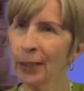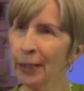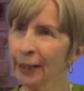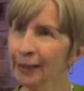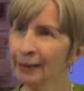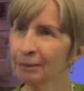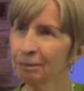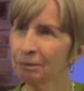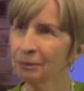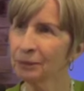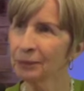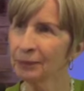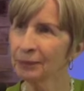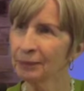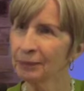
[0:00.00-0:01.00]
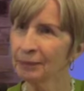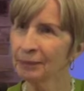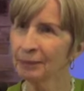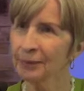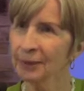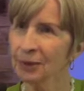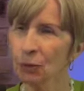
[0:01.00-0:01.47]
of our being.
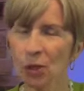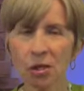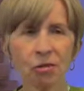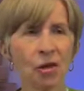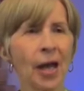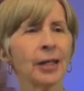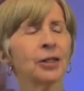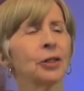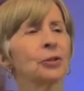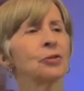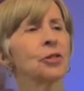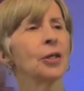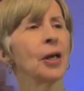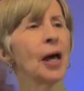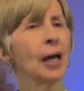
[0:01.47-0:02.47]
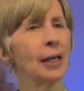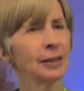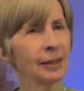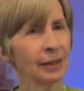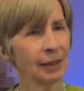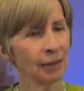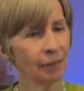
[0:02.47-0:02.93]
We thank you
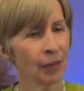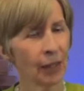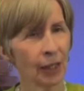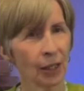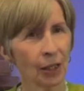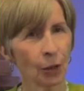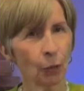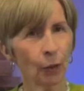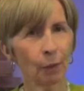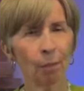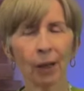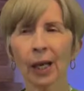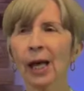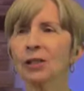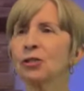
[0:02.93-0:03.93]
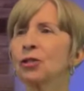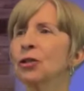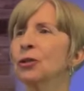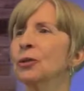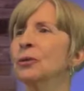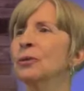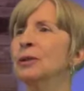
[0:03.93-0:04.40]
tonight. We
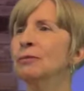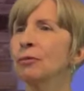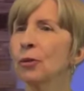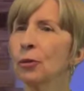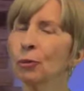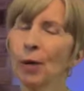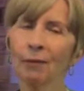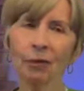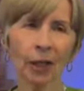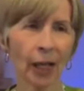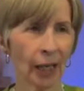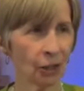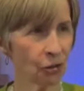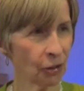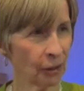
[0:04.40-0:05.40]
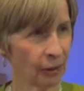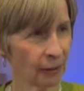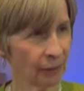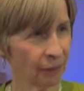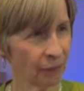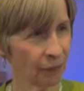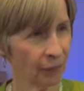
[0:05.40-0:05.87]
bless you for the
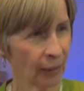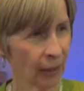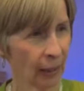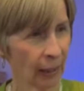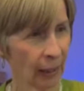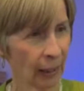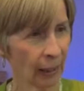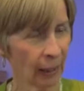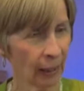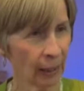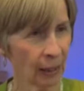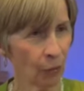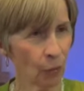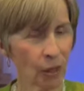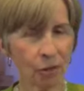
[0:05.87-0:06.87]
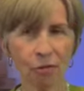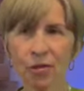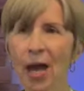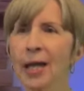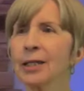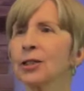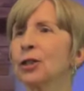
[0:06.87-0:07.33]
revelation.
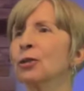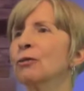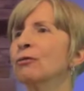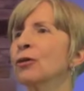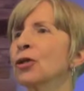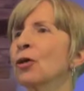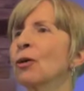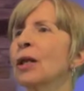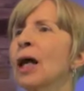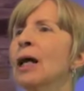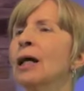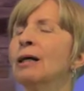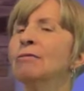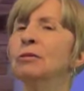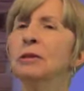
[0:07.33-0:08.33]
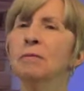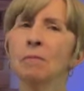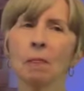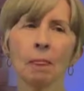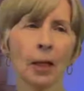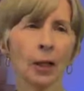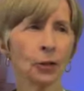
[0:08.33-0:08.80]
We thank you for your
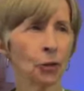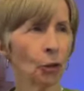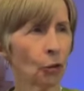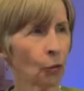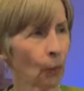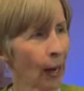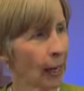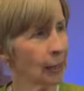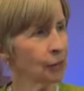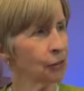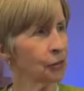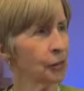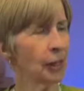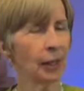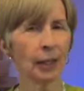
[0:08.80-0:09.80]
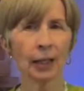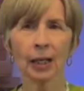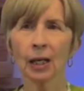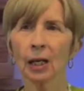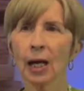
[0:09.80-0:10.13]
love, your grace,